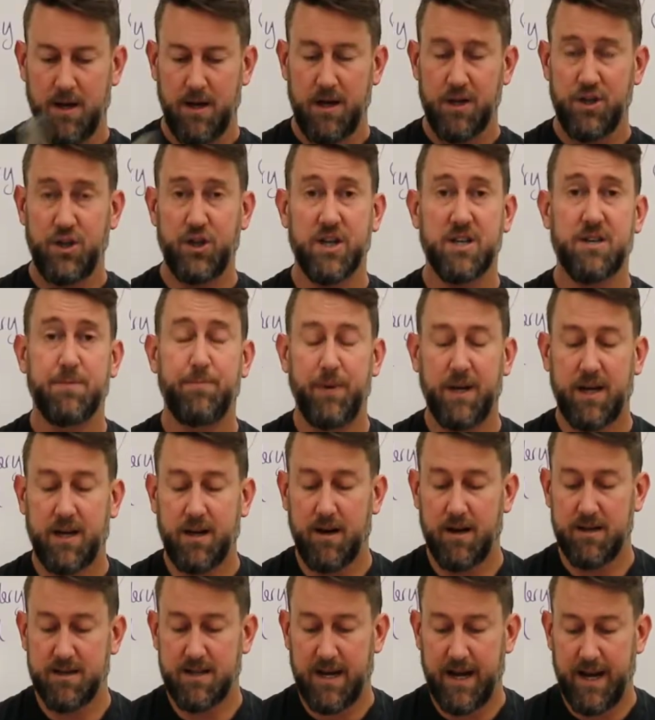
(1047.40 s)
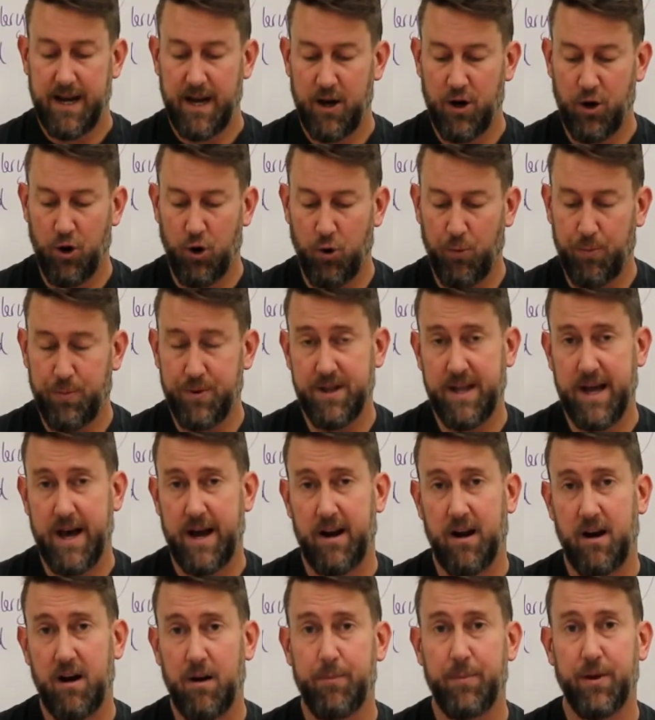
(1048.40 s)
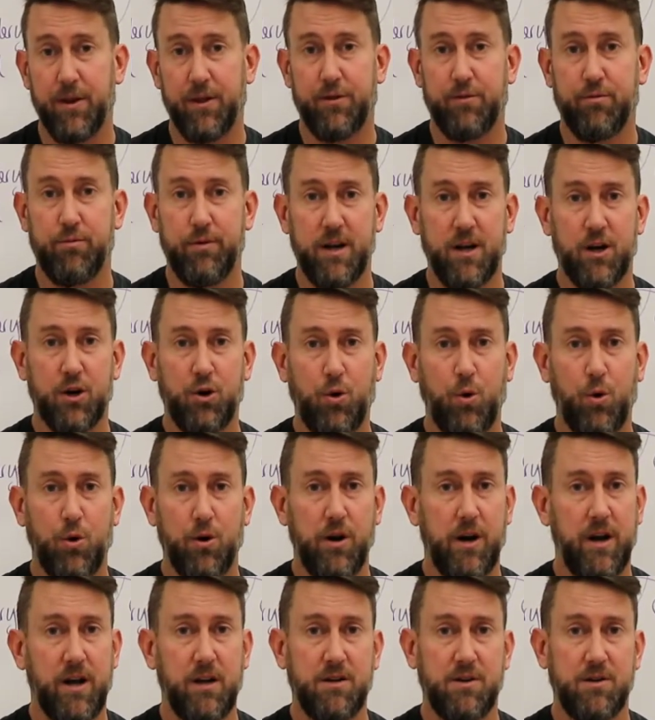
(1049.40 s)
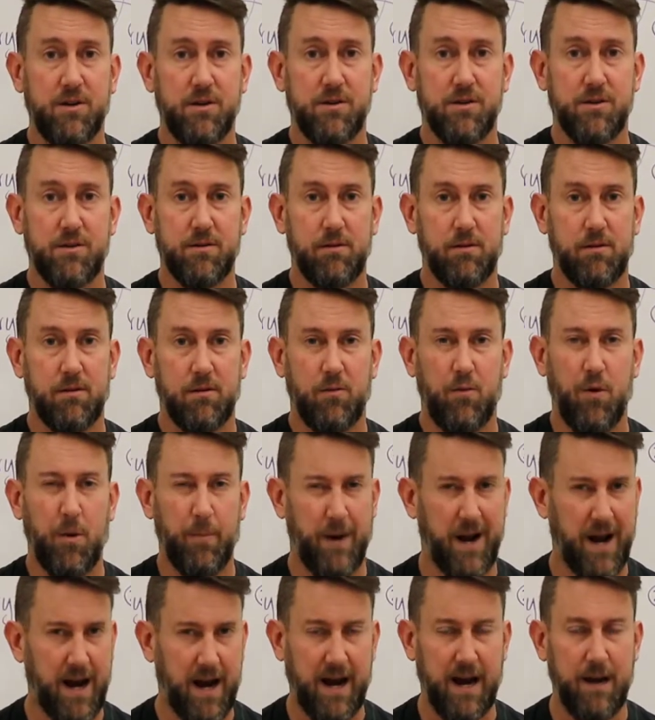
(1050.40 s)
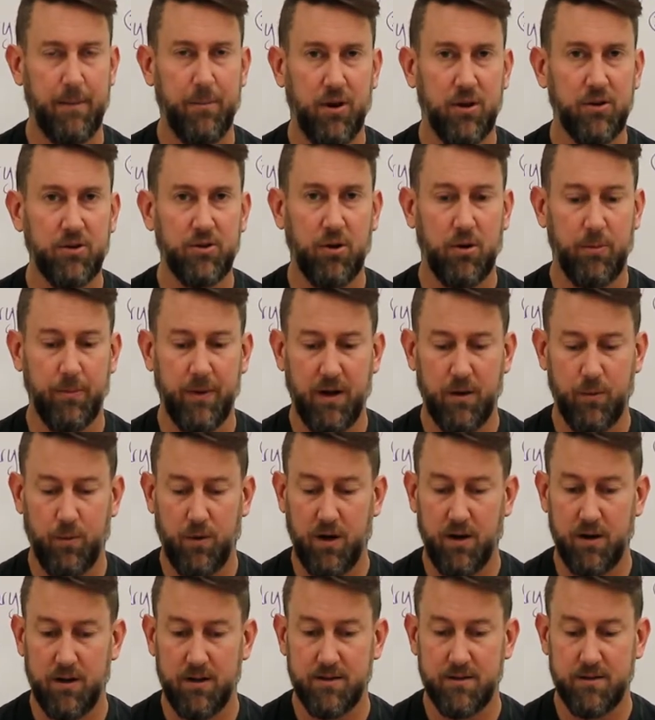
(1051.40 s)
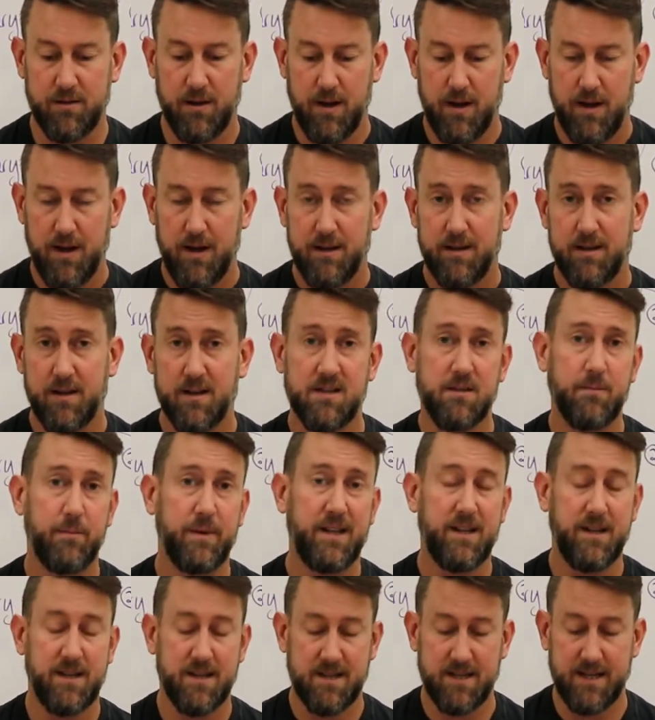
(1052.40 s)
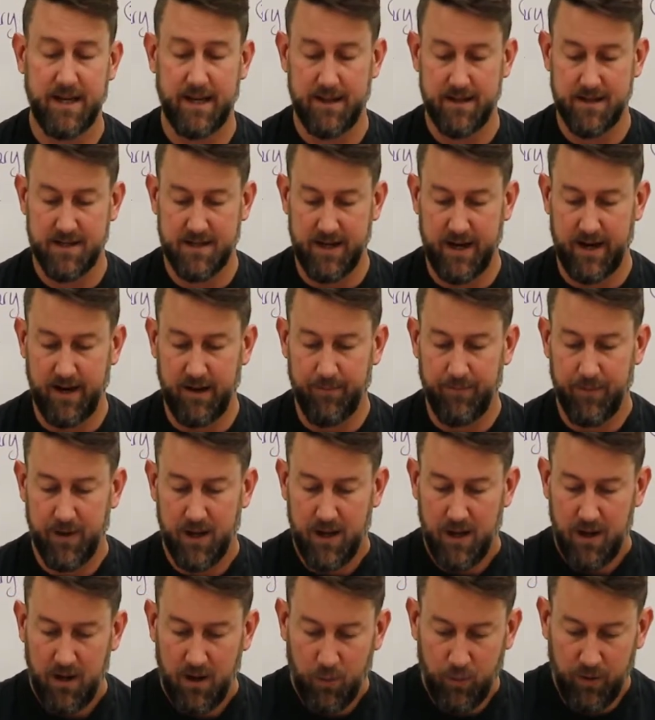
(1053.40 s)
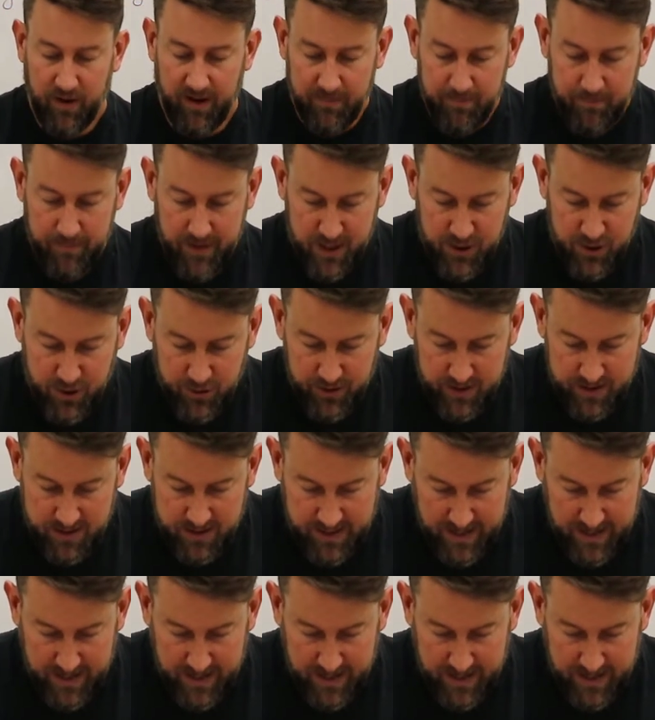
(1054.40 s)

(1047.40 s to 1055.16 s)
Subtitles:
Just because I had opened that up at 3 1/4 inches, where my eyeball told me it was, doesn't mean that it stayed the same. When I measured this